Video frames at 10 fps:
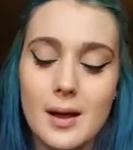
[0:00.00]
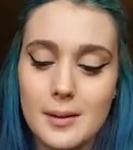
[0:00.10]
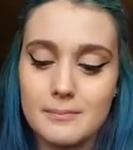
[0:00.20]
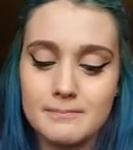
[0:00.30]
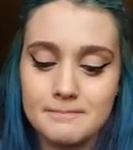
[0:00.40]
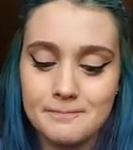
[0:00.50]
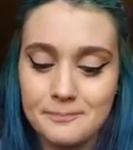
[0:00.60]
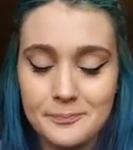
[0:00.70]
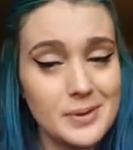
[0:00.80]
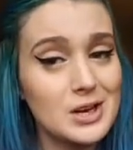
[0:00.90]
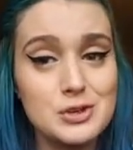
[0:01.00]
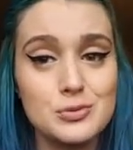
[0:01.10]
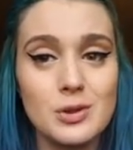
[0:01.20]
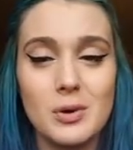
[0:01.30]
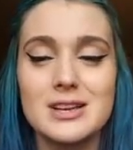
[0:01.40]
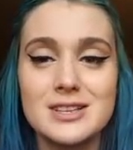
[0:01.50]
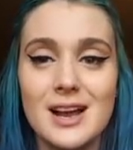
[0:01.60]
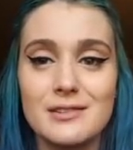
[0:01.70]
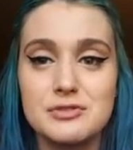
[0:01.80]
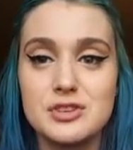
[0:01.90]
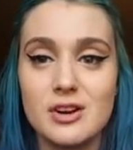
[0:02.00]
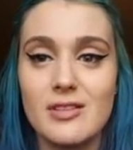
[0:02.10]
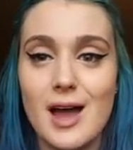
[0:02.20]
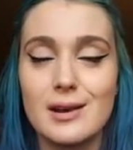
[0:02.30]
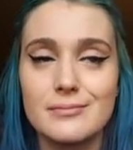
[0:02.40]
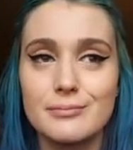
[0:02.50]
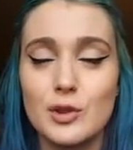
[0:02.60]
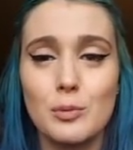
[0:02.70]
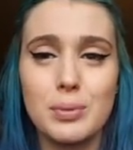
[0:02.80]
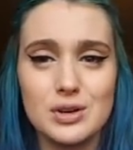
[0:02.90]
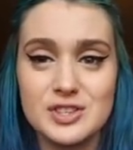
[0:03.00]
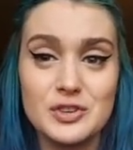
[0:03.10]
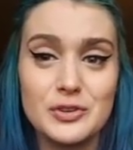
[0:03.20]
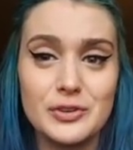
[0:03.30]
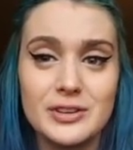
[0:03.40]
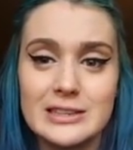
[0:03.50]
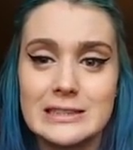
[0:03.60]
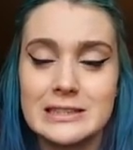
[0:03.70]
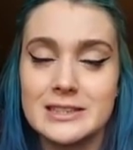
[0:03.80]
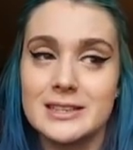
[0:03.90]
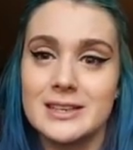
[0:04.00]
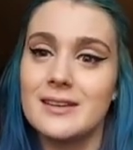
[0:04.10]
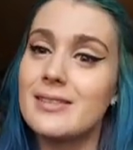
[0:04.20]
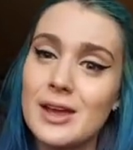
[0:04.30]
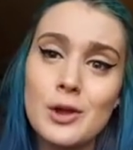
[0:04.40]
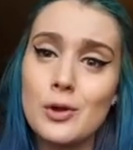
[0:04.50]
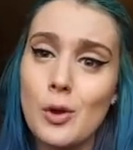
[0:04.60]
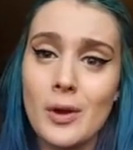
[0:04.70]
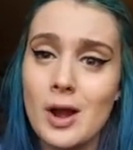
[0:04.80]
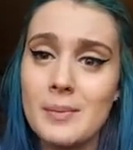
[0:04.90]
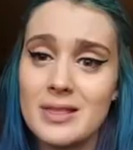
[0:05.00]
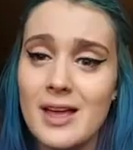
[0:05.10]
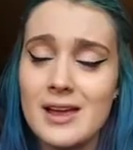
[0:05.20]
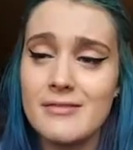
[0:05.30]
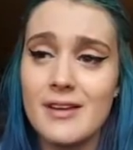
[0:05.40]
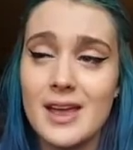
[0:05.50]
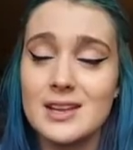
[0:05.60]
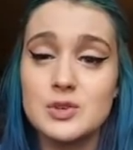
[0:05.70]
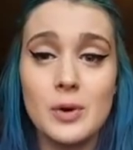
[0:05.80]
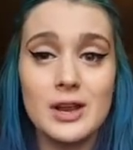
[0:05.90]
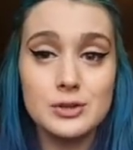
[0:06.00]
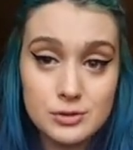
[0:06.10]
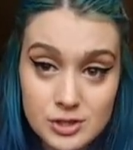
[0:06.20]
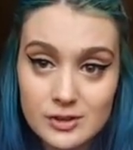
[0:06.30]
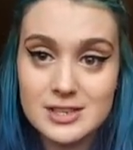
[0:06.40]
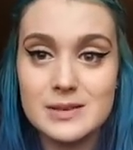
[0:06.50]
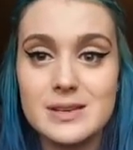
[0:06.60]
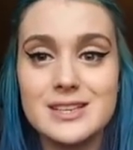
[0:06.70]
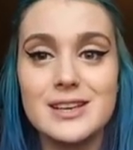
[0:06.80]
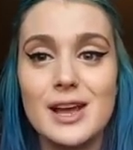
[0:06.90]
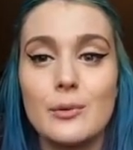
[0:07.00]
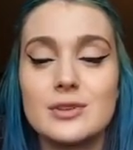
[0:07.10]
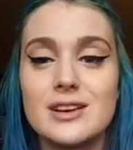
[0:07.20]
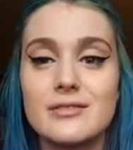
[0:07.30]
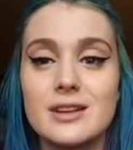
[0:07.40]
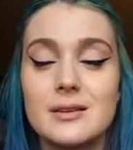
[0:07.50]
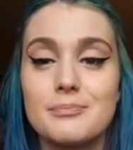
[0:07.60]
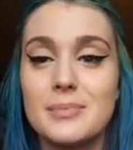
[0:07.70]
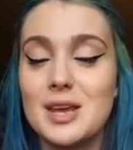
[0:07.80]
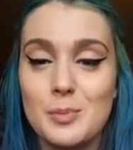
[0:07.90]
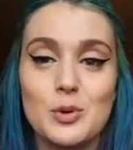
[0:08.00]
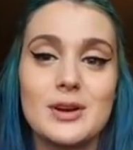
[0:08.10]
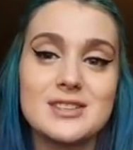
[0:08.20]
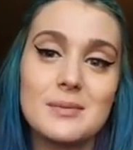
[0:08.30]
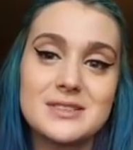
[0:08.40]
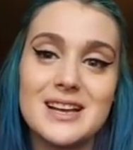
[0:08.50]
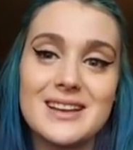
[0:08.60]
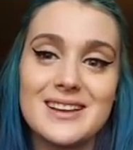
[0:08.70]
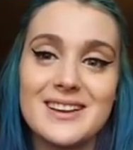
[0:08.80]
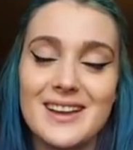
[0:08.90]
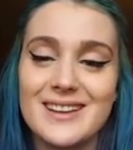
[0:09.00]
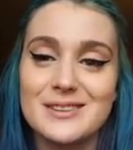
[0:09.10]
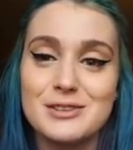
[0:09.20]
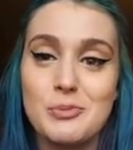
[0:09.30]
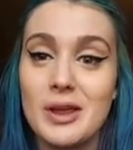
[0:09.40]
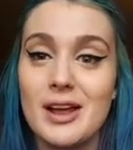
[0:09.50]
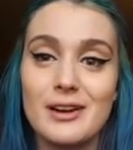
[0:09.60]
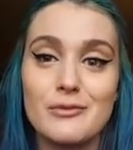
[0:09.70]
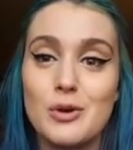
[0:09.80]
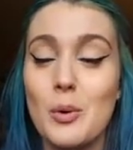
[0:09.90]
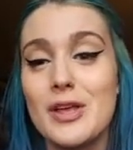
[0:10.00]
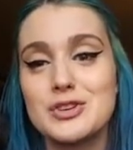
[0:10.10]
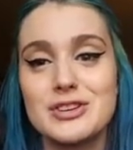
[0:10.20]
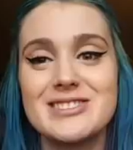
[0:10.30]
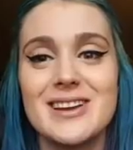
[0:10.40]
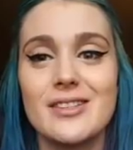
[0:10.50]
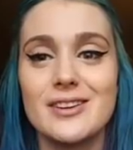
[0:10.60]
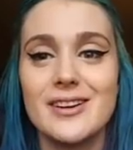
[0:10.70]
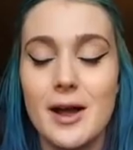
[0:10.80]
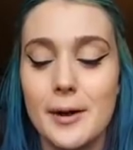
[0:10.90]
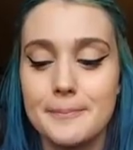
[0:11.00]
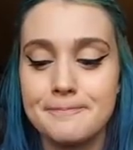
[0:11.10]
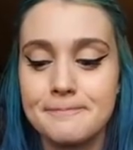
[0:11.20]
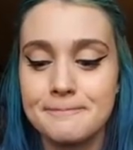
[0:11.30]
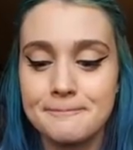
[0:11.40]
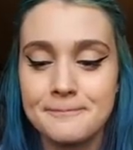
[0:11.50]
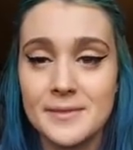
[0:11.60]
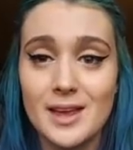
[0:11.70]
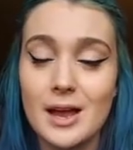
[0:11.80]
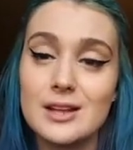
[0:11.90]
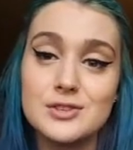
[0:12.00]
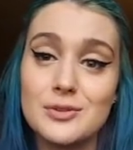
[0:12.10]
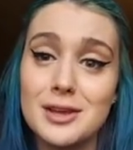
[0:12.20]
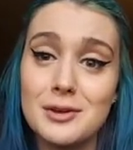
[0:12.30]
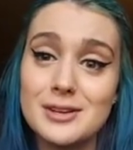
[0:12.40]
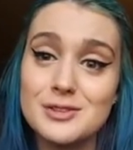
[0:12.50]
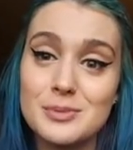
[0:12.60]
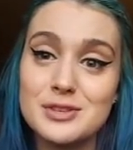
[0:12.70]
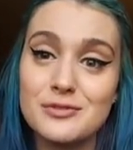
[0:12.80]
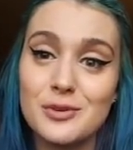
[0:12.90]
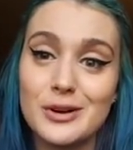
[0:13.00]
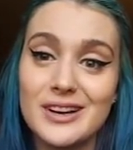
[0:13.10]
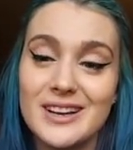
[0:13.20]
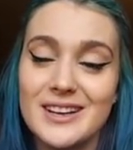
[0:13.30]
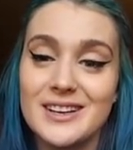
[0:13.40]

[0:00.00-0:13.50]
Um, but I just really wanted to kind of share that little personal thing going on in my life. And when I do start the DBT, I will definitely be keeping you guys updated and we can kind of go on that journey together. Um, again, so thank you guys so much for